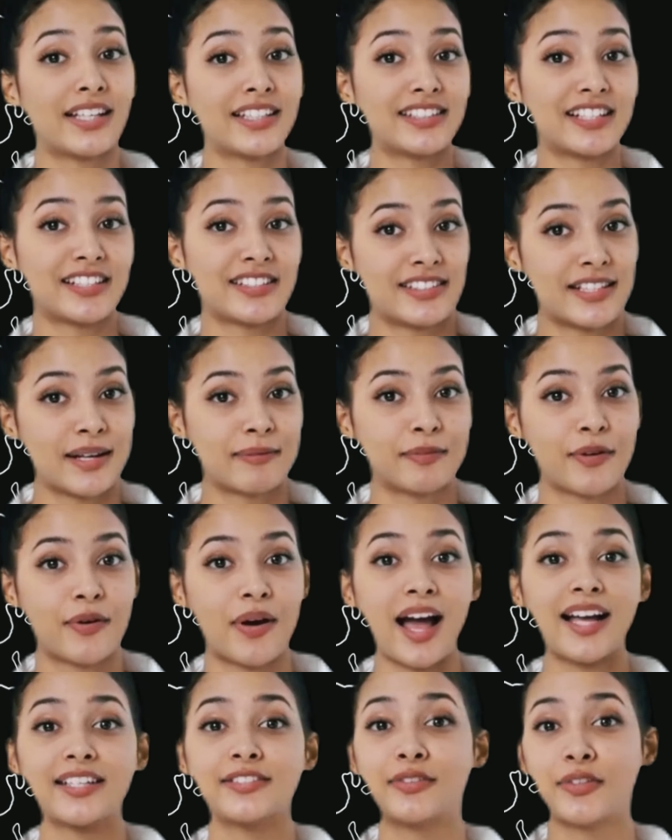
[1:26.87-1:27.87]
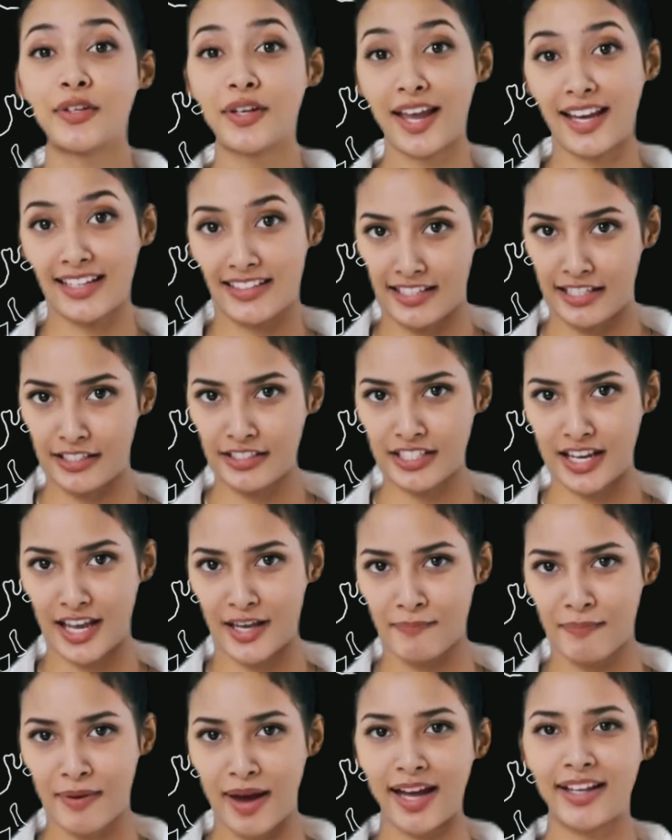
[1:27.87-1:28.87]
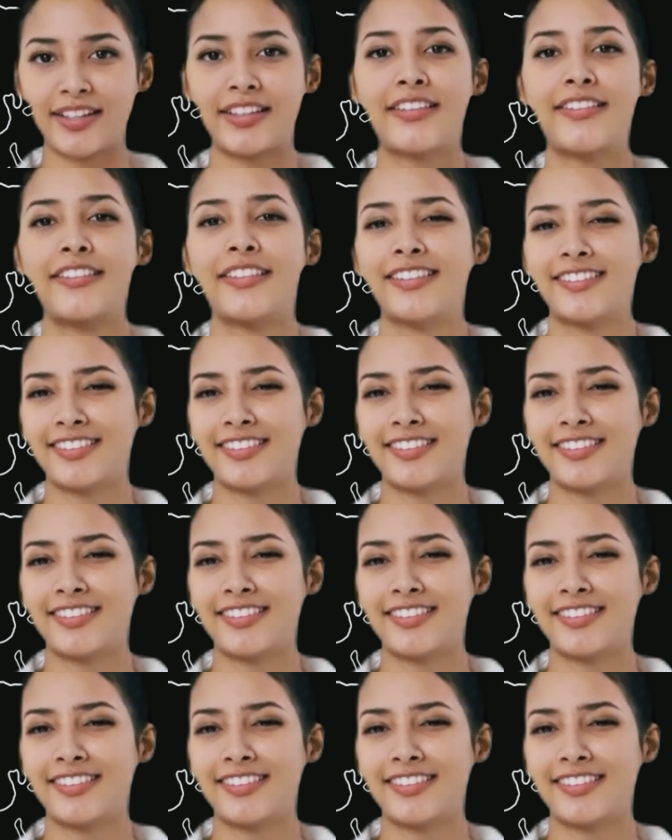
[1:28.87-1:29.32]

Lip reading: is as simple as selecting checkbox.